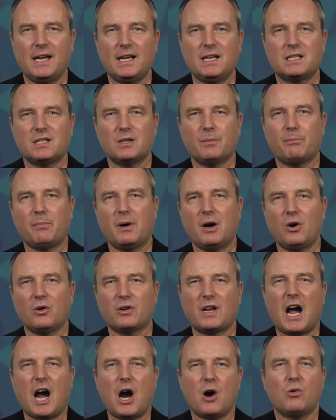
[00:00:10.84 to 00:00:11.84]
it's
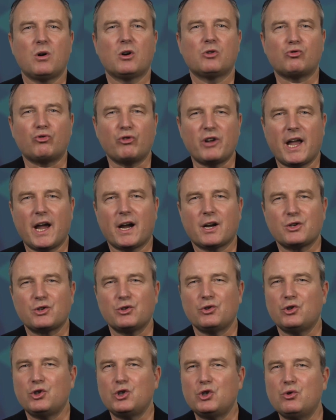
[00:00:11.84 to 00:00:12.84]
about our
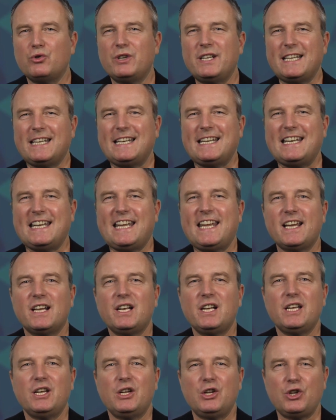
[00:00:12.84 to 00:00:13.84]
reaction to
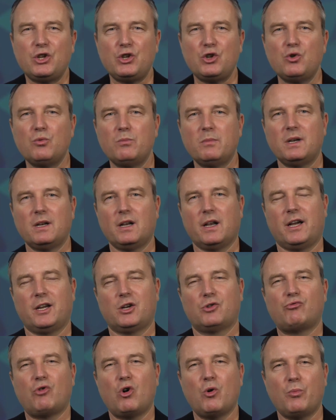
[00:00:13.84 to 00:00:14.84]
nearly
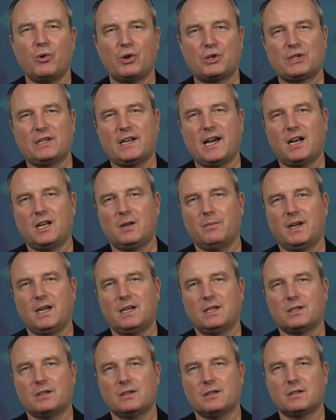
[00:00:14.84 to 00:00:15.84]
human-like robots and
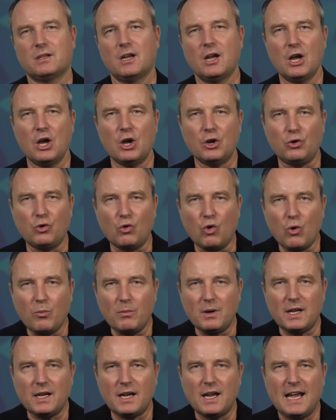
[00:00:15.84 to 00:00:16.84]
animations.
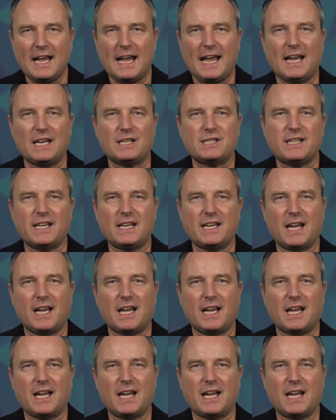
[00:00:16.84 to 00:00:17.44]
Normally, as they